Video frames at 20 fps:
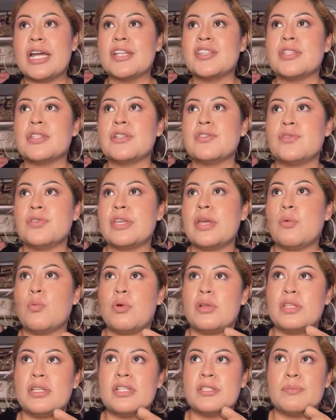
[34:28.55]
i just need to get
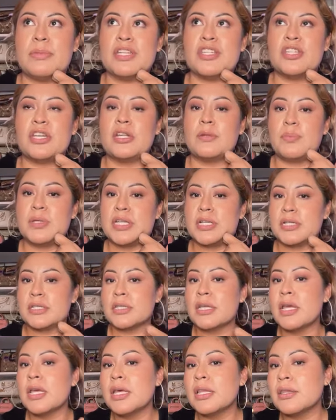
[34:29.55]
one that's my shade
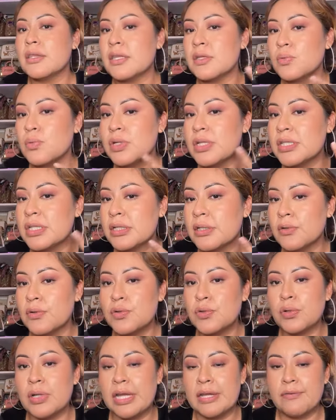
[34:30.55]
because this one is a little
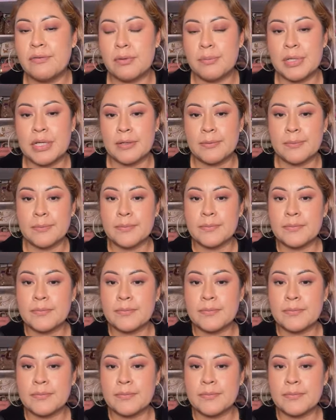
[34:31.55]
too light for me